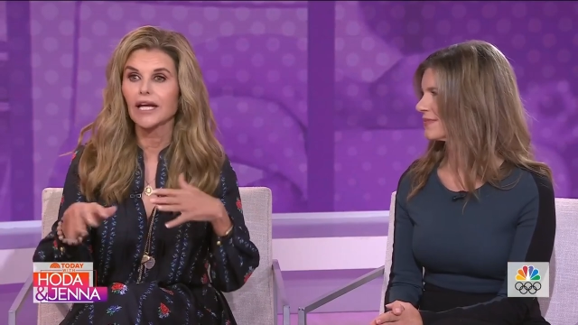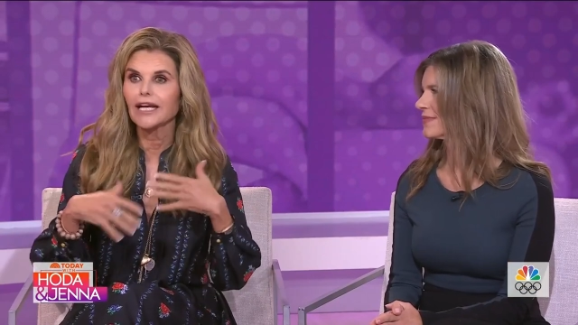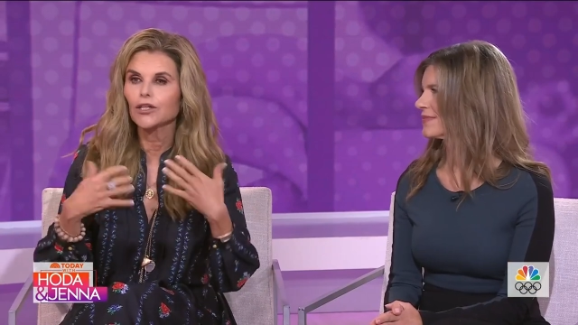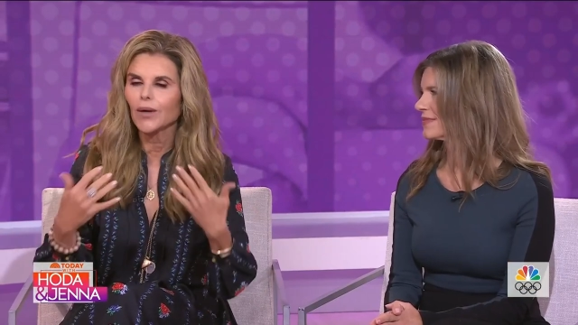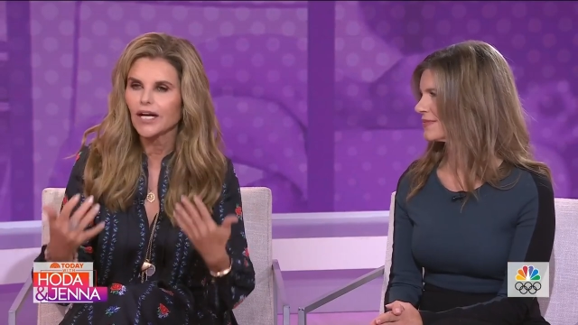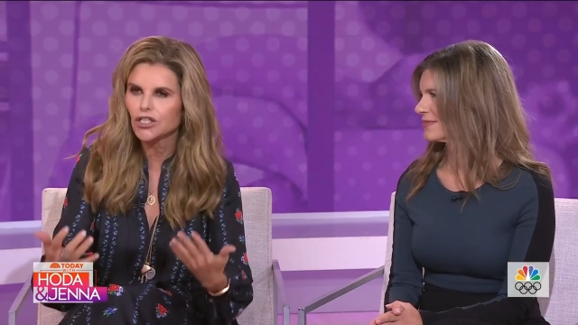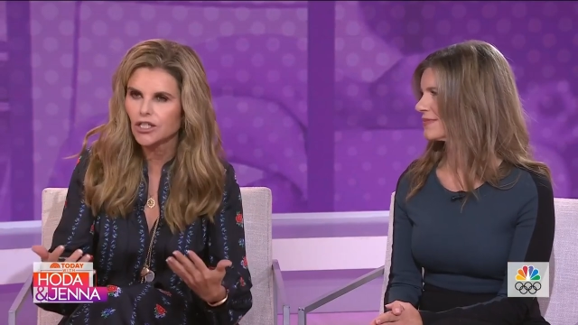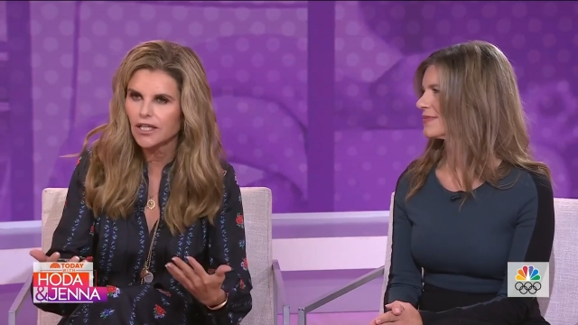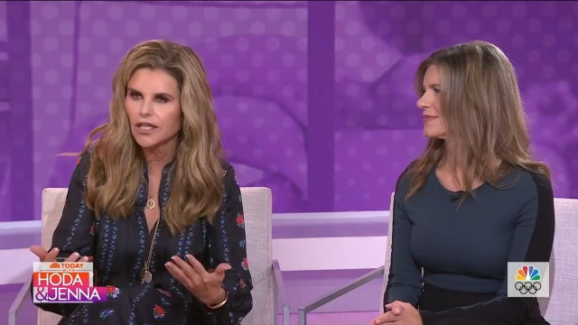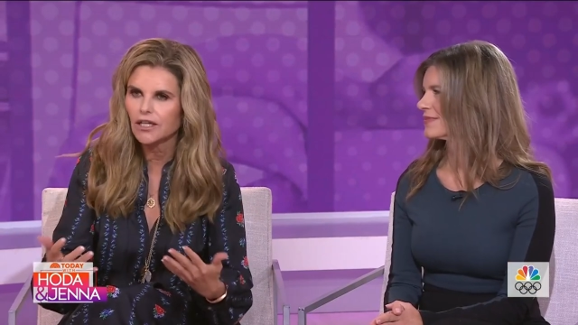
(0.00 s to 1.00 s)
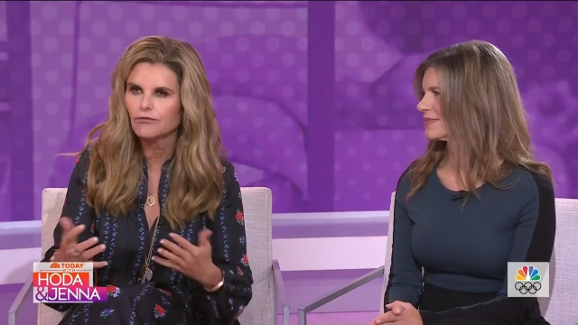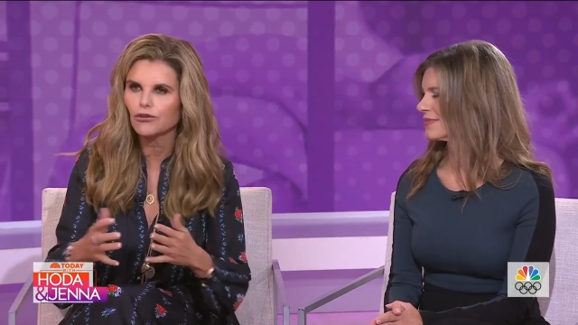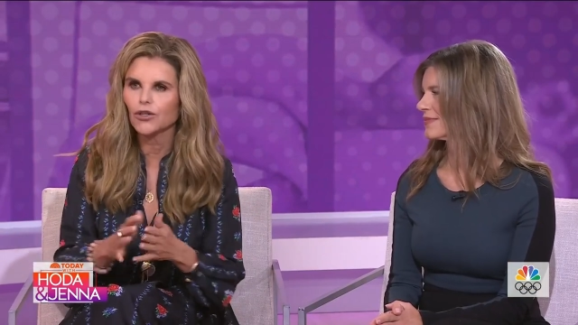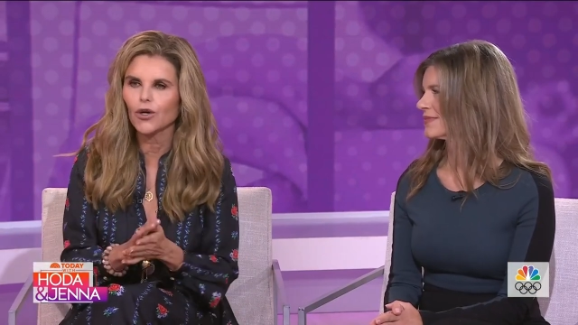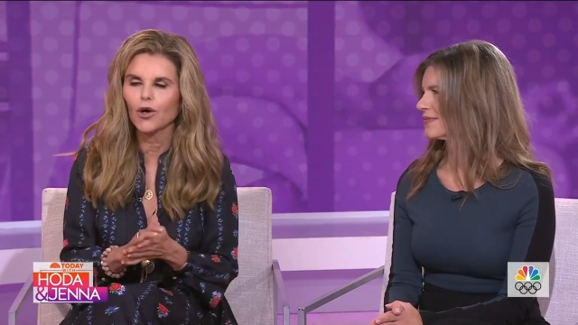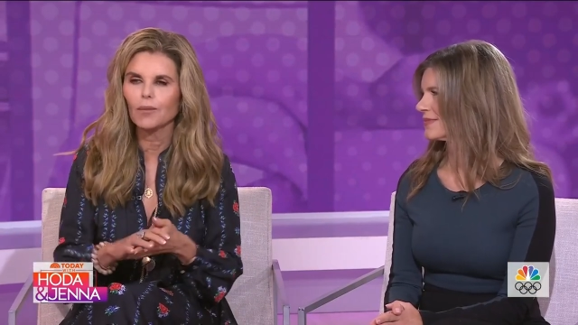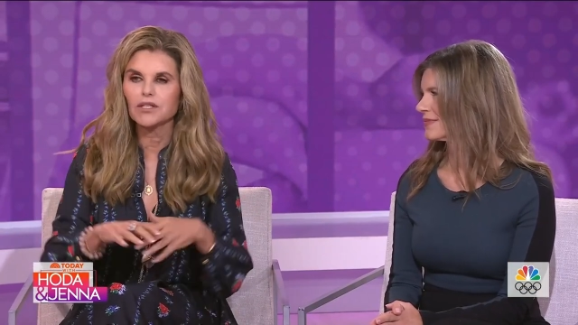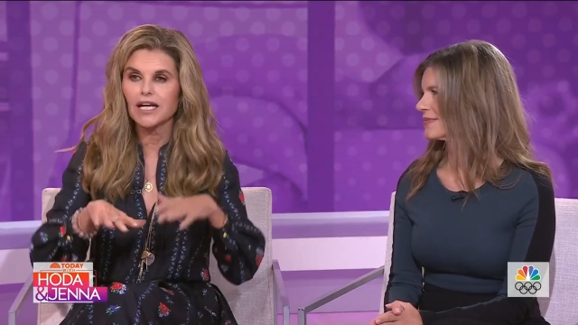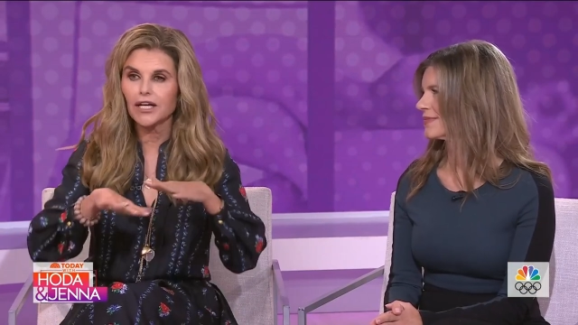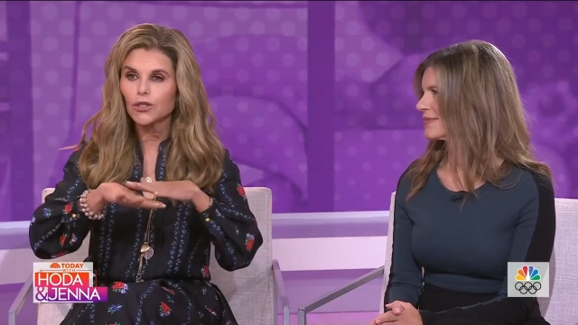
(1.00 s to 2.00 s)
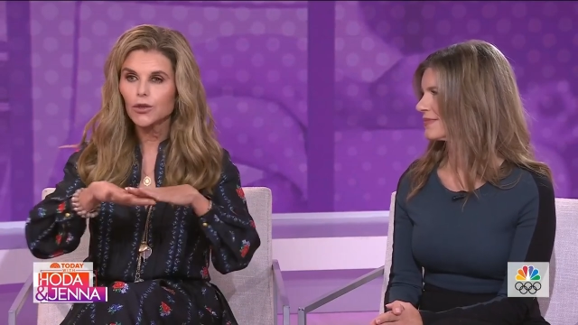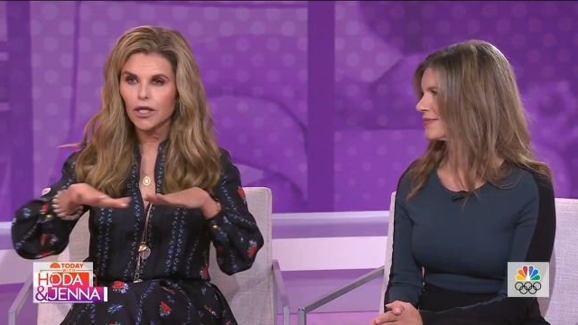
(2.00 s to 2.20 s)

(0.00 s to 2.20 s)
Speaker 1: Can you actually eat for your hormones? How do you